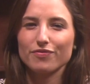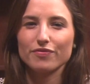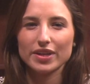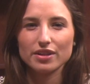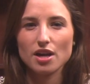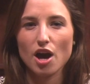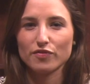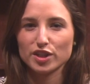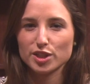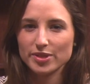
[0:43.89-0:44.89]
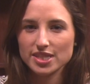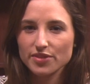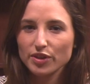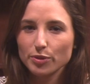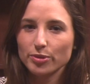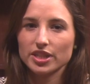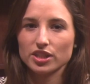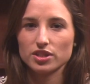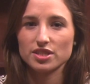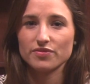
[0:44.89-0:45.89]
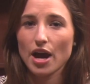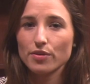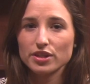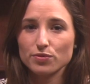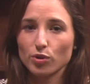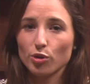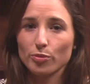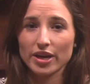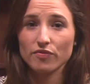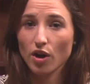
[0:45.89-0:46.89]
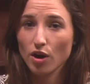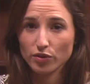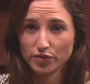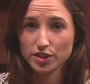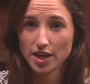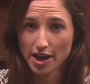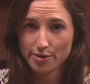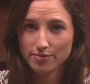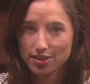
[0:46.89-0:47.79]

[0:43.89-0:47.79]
failed to offer specific predictions of how this role may evolve over time.